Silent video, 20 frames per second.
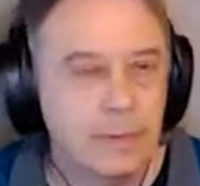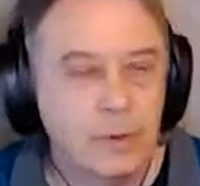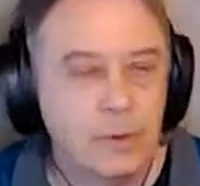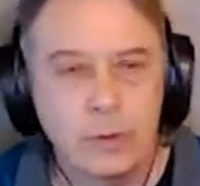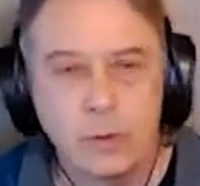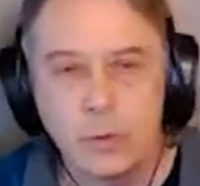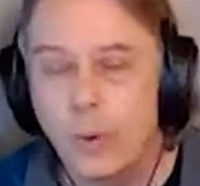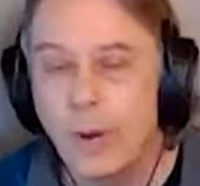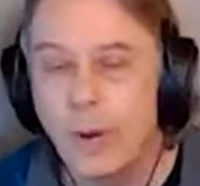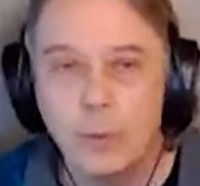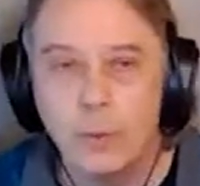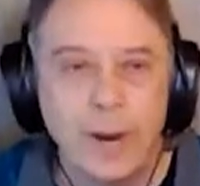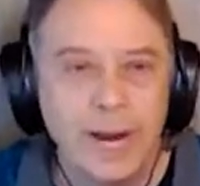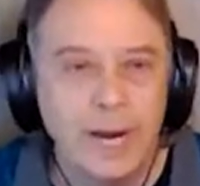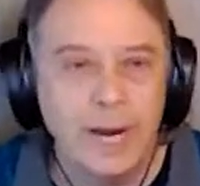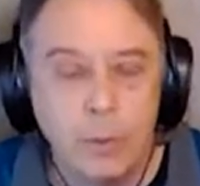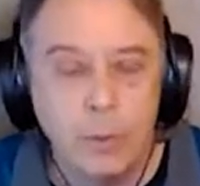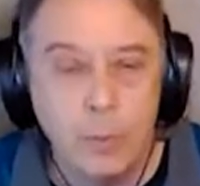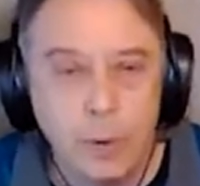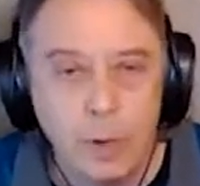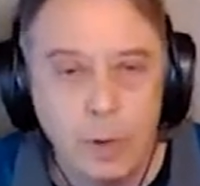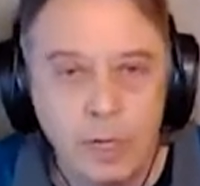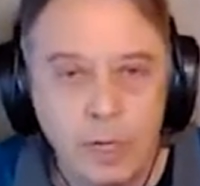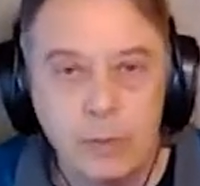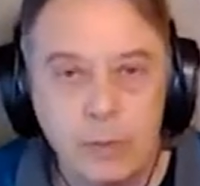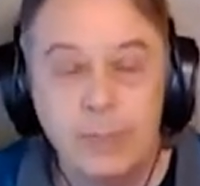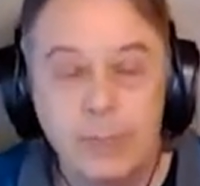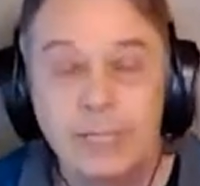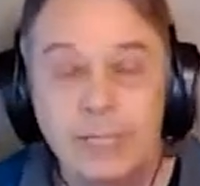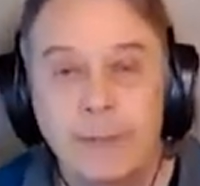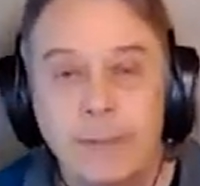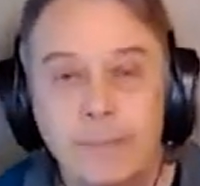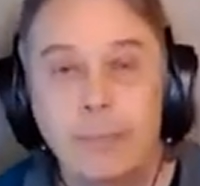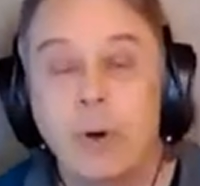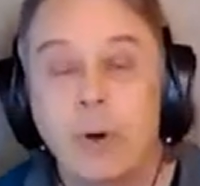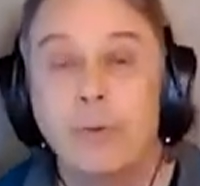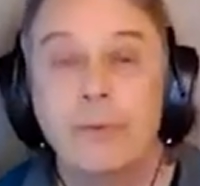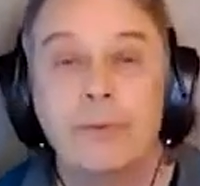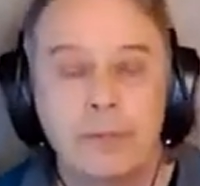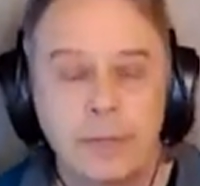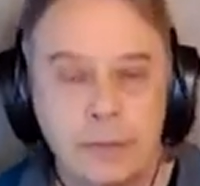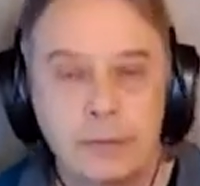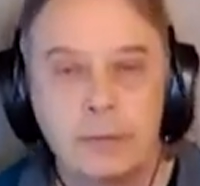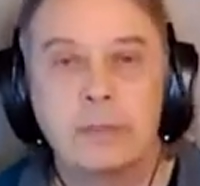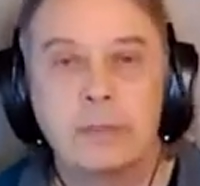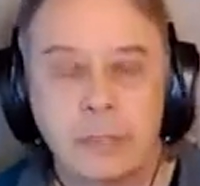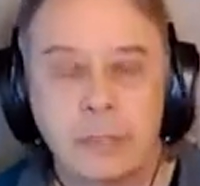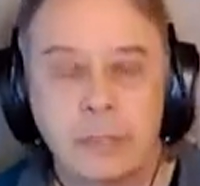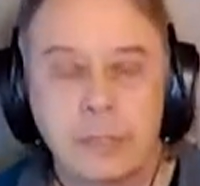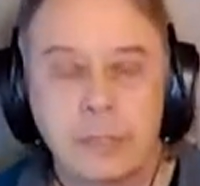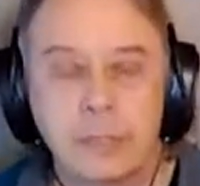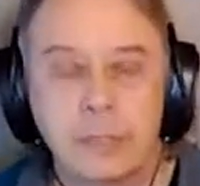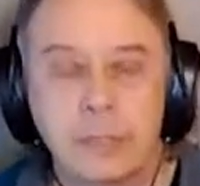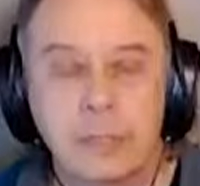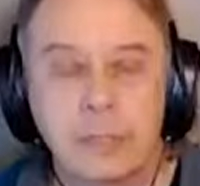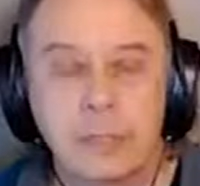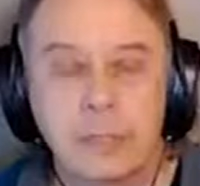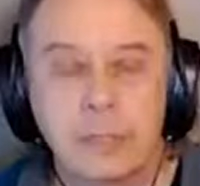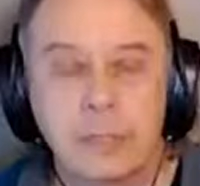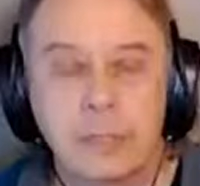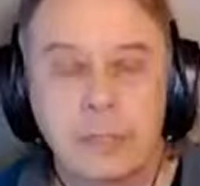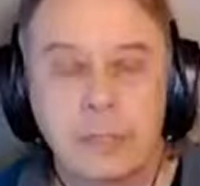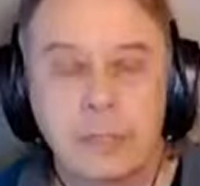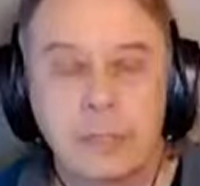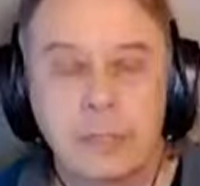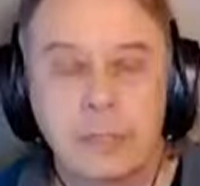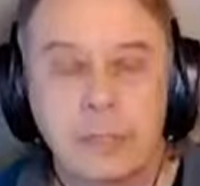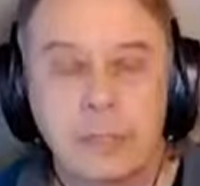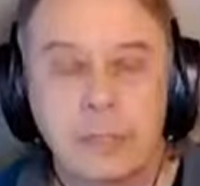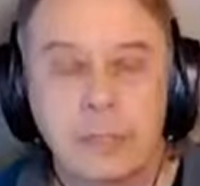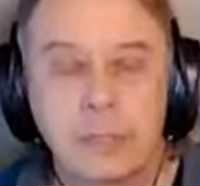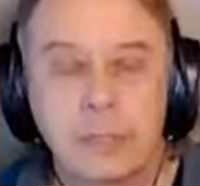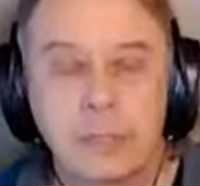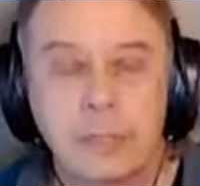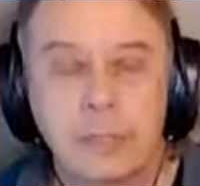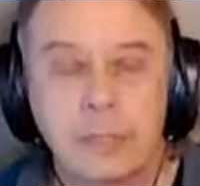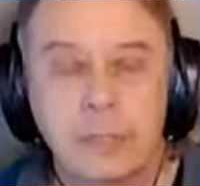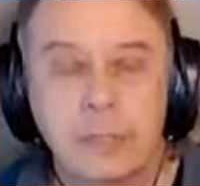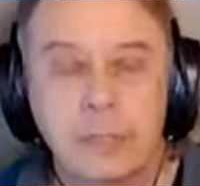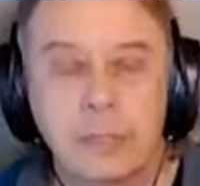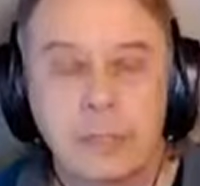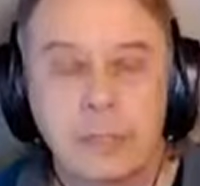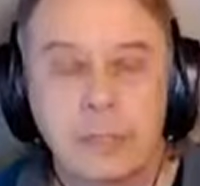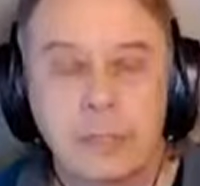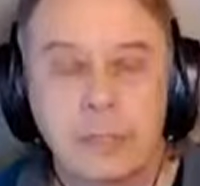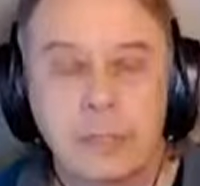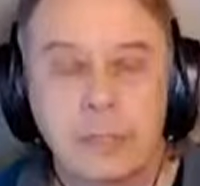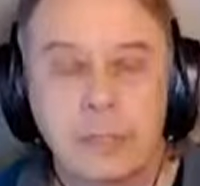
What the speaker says: quick way to work. We did both of the cues in a 3-hour session.